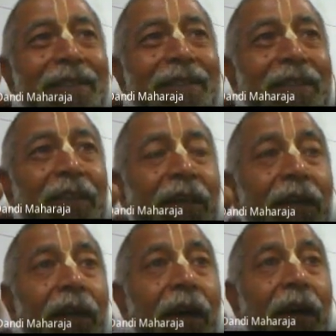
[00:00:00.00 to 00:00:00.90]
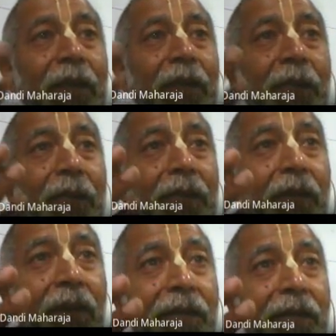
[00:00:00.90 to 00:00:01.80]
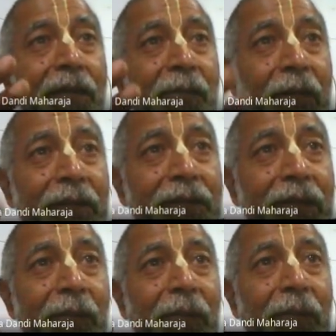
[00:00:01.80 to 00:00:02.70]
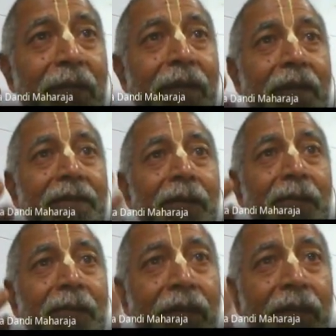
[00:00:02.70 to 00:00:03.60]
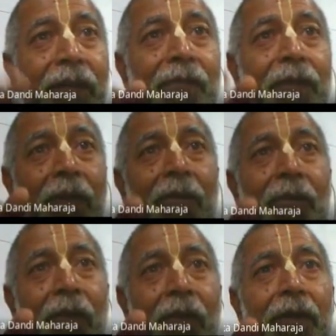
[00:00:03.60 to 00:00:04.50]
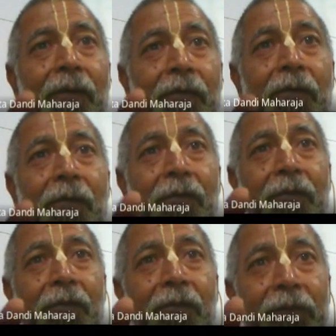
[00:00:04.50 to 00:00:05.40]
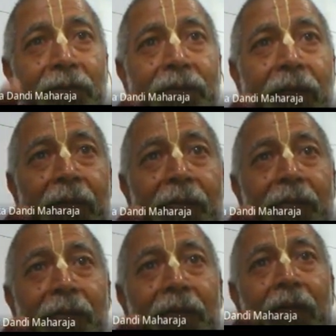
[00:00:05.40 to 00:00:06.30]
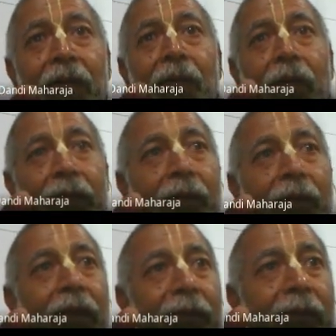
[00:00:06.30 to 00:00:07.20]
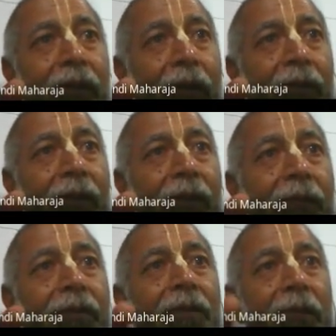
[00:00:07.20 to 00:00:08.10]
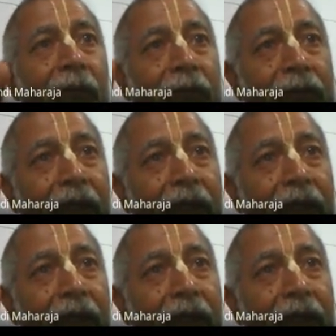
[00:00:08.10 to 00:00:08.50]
Out of your causeless mercy, please accept a leaf, flower, water, fruit stuff, whatever has been offered with devotion.